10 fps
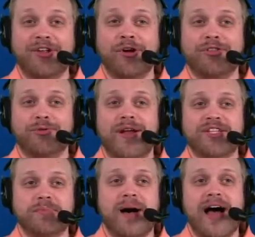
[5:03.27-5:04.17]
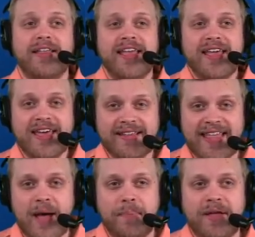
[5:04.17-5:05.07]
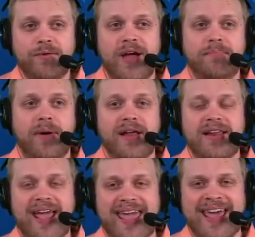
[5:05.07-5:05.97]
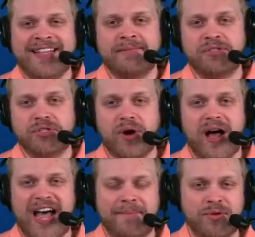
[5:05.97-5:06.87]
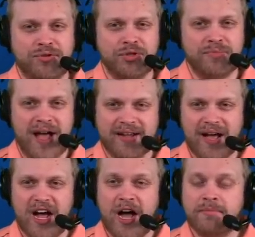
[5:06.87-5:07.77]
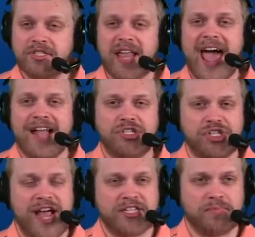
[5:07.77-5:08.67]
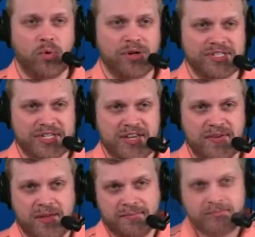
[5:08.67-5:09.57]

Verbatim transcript: you're at the right spot. Hit that big red button and subscribe, youtube.com slash chatsportstv.